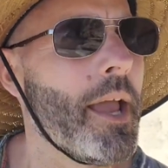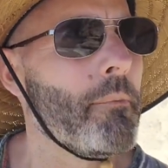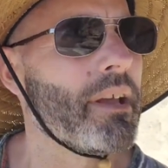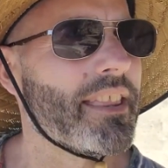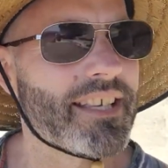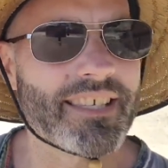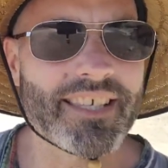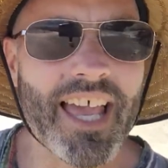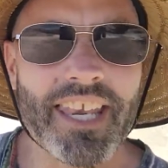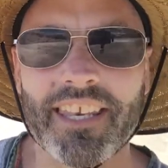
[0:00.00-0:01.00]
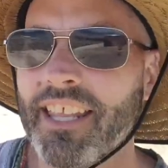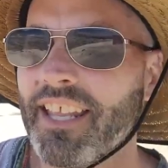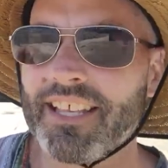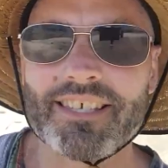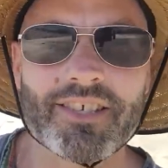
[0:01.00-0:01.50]
But the sun
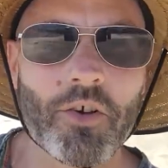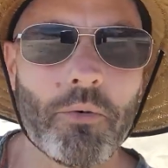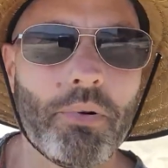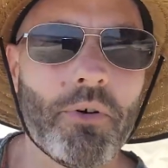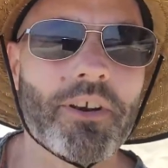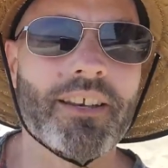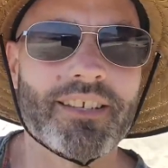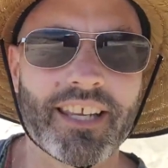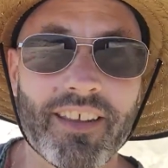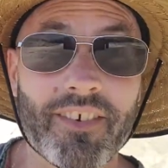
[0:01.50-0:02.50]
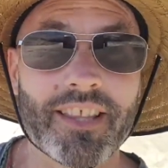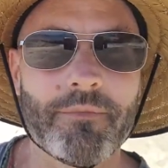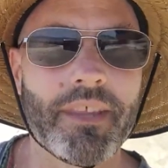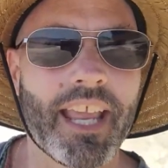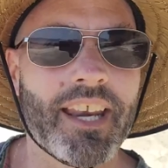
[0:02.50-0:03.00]
is so important to giving
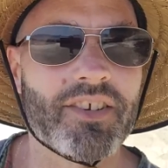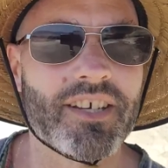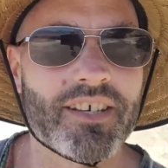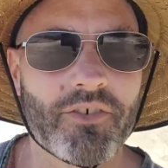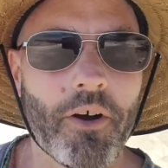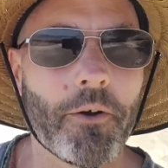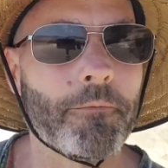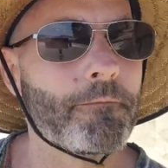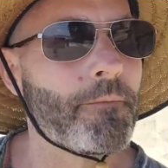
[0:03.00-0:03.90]
them the energy to grow.